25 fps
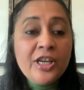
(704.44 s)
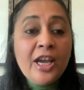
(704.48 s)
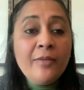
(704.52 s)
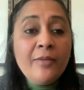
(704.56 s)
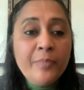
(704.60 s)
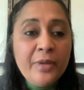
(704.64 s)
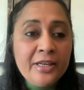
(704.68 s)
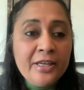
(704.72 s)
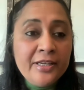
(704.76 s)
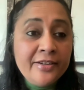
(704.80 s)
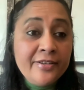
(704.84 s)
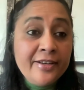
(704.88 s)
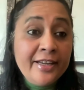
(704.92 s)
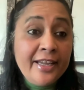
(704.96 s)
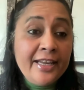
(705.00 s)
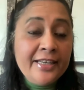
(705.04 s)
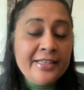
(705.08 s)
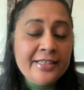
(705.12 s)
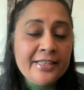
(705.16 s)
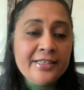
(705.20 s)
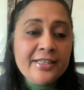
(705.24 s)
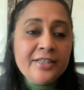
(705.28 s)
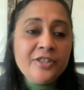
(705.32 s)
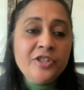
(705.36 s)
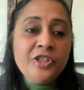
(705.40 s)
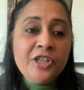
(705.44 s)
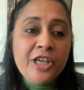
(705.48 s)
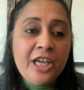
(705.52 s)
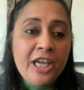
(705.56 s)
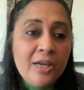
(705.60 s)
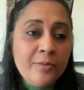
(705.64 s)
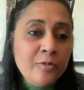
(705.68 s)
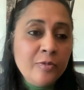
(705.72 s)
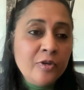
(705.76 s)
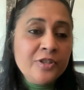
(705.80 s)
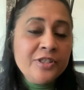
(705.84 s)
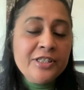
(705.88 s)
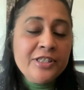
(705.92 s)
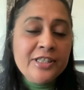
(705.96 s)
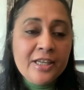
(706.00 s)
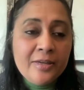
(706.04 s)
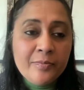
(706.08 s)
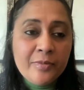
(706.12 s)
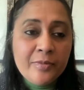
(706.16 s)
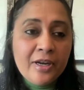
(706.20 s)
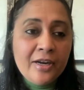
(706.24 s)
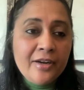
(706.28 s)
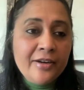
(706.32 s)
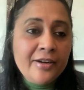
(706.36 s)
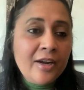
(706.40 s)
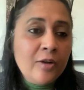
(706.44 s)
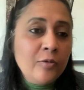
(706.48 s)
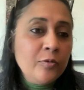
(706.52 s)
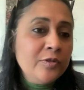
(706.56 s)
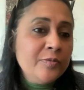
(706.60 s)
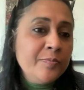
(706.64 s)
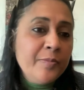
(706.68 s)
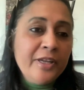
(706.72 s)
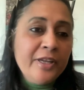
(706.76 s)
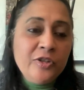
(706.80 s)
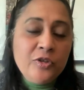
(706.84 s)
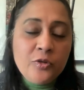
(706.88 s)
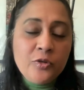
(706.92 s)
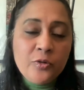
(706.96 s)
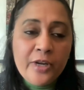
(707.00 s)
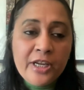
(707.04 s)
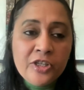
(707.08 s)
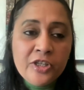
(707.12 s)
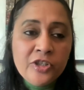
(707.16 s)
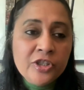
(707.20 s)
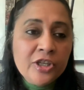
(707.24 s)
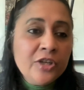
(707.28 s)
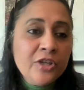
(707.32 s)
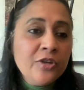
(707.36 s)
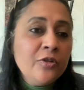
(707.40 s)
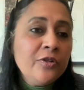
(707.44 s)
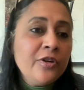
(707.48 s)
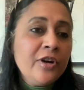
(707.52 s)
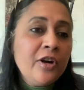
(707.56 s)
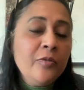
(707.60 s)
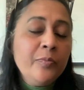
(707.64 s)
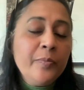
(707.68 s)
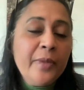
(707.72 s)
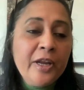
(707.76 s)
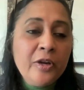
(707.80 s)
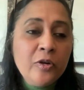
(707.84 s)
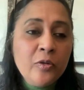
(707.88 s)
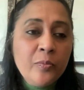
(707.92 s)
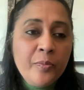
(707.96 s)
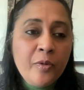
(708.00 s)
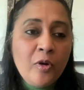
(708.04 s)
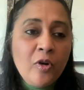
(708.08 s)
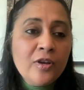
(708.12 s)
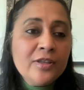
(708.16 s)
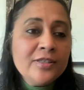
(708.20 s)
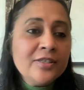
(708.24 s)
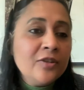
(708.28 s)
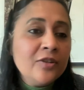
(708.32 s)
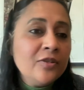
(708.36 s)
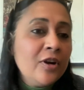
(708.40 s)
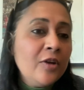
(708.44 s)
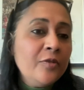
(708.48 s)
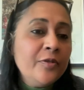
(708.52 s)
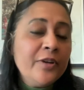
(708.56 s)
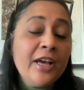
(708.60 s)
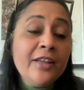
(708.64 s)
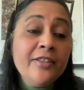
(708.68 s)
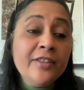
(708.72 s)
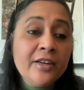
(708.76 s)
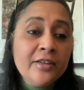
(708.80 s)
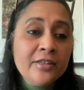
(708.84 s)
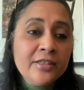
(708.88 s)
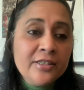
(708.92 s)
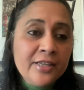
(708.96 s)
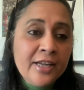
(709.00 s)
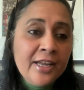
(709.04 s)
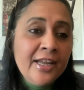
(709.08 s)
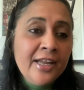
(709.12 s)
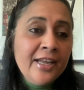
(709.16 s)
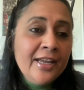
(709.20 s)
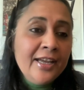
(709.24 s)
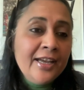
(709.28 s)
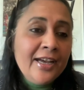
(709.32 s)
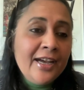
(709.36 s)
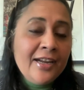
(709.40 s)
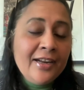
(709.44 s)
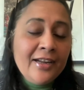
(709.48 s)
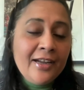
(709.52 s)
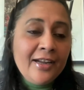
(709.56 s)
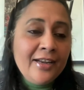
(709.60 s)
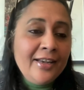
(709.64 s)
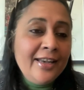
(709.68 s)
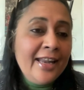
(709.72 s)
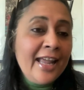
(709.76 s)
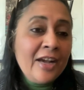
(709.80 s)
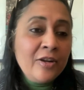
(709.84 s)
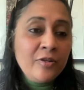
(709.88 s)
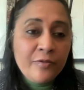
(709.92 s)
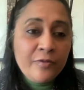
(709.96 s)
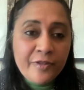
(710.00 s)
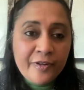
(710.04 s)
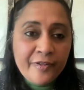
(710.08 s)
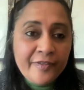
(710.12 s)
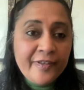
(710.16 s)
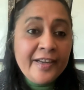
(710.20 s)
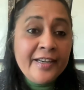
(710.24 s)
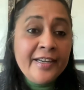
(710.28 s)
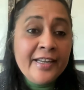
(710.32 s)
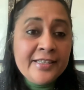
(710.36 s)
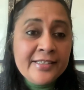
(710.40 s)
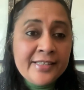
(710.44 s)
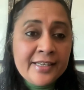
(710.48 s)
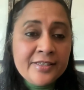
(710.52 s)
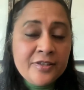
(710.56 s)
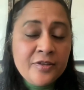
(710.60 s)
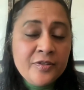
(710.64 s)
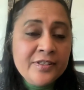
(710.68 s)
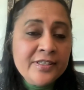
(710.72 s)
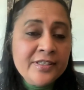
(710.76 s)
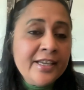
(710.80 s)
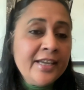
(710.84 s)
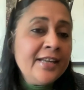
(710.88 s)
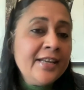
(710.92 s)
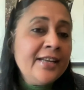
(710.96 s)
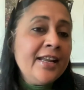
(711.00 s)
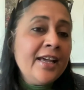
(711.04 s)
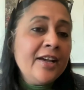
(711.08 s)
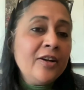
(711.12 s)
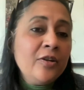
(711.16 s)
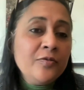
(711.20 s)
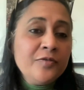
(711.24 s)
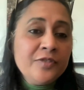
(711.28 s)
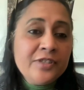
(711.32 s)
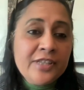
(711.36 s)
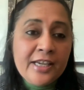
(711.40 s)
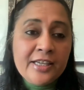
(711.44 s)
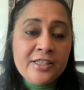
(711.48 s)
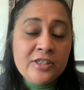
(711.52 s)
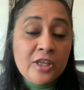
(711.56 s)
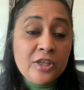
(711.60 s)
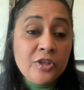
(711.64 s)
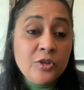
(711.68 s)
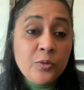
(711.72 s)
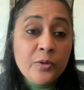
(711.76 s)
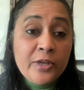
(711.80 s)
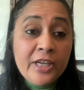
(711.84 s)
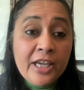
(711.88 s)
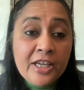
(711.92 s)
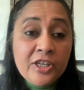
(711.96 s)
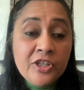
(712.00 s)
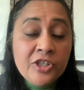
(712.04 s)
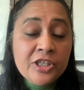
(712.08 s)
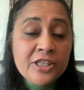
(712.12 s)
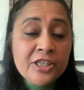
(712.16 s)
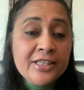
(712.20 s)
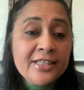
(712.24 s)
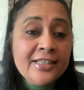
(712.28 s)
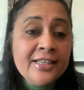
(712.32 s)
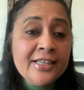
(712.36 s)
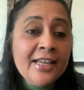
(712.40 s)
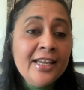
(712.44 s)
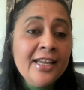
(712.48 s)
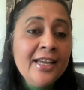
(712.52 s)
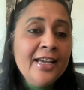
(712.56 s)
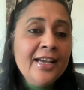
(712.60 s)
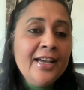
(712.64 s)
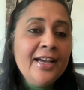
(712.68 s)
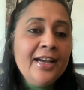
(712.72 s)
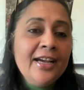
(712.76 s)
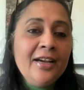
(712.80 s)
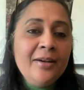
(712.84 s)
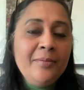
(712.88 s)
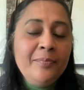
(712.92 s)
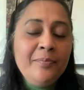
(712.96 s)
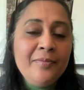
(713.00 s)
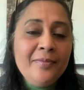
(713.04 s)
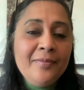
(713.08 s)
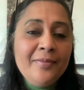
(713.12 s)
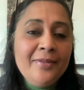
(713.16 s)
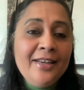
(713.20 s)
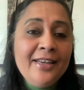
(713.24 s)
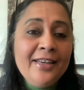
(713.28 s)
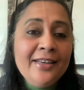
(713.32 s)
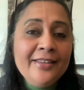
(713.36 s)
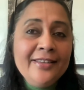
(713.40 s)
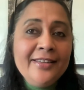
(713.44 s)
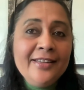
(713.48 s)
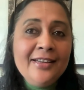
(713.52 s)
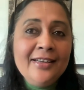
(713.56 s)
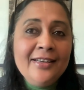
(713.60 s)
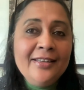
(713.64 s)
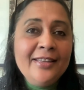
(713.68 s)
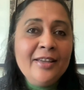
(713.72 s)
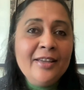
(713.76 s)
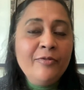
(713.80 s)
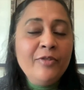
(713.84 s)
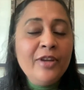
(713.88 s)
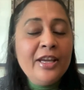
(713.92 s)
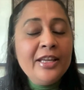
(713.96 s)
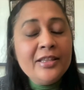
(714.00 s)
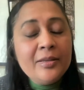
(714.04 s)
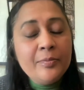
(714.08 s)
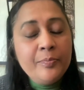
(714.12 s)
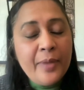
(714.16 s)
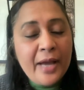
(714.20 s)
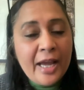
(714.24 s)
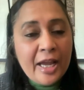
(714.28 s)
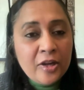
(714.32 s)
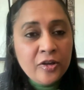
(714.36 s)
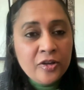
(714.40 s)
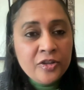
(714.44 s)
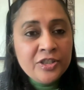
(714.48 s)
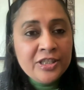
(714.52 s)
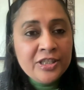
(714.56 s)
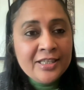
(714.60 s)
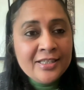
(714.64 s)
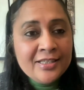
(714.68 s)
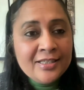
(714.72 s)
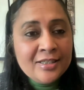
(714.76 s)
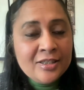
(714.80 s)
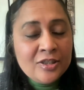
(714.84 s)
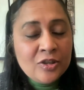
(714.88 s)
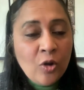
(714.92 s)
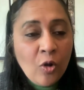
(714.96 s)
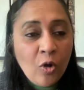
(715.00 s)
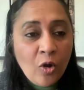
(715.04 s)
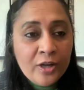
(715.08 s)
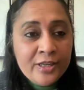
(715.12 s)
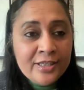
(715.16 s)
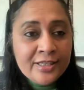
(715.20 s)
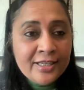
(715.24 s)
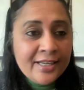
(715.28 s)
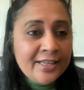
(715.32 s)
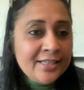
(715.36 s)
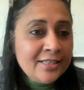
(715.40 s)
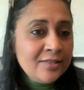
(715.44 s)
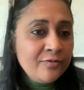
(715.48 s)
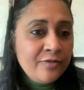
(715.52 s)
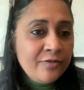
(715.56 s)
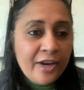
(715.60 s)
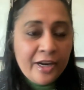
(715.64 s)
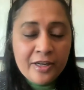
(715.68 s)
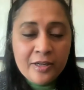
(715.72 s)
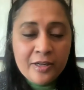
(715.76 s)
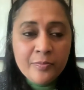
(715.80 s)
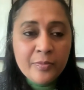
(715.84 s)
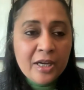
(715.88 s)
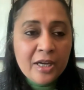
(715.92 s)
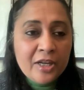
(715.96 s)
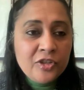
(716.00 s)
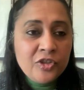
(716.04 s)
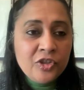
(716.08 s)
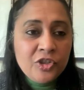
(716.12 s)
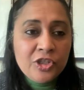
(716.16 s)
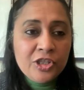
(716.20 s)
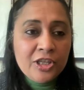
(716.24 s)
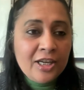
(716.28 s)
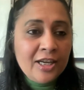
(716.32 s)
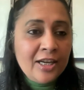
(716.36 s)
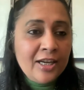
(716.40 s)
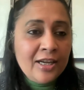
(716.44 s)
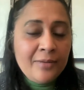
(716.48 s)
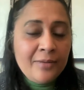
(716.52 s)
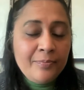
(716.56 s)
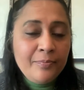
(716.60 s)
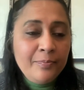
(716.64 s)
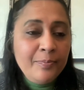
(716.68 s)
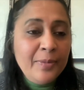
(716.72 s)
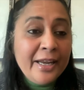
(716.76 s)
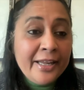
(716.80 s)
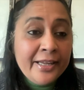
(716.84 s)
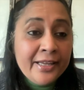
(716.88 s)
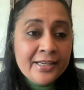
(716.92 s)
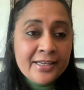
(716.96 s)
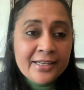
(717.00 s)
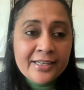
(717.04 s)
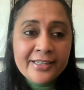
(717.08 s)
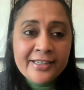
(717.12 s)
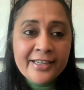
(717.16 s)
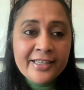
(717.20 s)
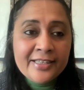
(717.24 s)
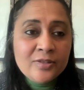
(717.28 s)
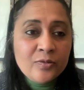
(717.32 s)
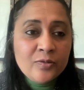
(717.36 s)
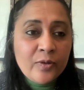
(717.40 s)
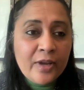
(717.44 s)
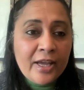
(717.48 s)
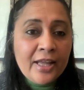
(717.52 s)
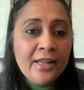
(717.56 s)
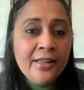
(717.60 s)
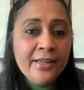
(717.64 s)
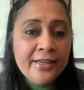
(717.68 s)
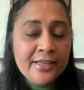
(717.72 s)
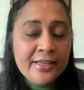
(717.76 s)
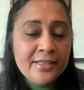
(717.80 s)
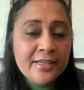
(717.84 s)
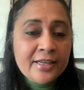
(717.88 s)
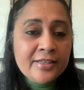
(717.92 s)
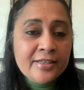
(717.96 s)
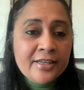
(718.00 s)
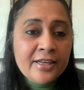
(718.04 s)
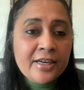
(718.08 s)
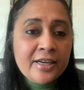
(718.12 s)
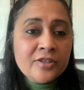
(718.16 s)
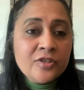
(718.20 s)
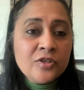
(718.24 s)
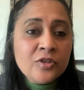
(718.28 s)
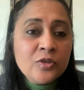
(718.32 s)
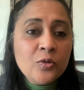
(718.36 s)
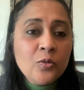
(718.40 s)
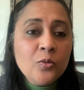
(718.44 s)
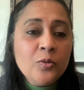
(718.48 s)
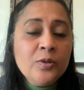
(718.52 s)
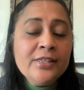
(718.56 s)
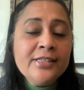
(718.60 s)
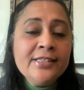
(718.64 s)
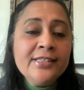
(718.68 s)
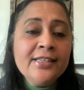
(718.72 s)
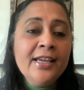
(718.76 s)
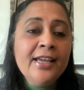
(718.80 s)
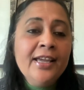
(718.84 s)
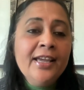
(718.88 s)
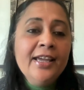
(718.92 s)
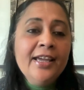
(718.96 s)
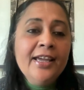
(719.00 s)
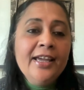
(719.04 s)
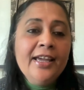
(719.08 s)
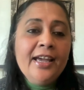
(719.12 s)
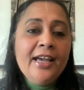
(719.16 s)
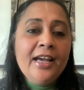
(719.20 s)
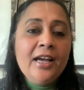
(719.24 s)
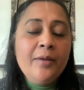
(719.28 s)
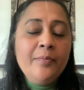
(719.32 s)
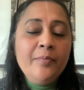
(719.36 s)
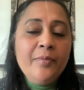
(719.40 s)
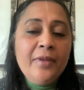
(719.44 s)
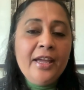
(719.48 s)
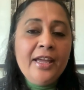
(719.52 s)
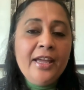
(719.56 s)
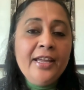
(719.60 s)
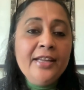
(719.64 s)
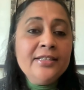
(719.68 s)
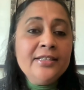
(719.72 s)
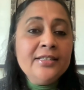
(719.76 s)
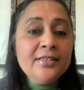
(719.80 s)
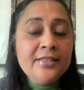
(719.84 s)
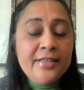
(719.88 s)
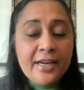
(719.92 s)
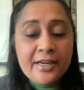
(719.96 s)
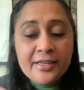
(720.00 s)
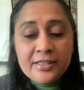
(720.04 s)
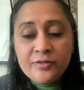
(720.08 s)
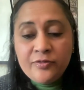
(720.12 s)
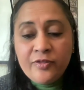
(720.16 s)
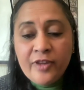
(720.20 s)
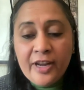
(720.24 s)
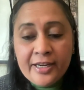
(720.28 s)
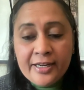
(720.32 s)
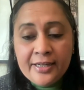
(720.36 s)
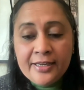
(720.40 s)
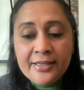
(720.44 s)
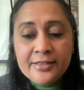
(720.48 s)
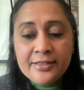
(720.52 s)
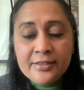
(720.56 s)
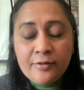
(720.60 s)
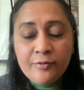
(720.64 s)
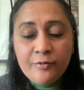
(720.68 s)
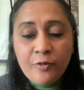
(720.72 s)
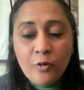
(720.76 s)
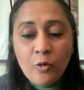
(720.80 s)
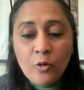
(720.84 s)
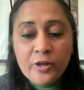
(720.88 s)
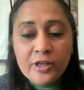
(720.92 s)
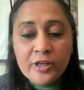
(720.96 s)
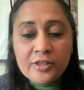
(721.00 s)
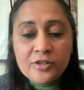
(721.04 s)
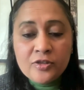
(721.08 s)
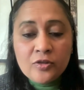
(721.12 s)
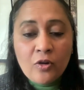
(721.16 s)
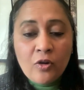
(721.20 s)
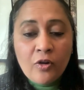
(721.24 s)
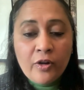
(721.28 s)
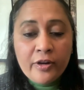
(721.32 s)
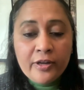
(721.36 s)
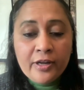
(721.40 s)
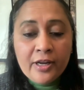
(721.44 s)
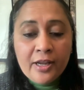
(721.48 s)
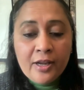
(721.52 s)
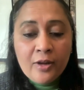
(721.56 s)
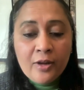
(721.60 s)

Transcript: have been created as shame or stigma around menstruation, or around menopause, around other lack of awareness, as you say, lack of sex education, the way the biology is taught is very much blinkered as well in our schools. There is very little focus on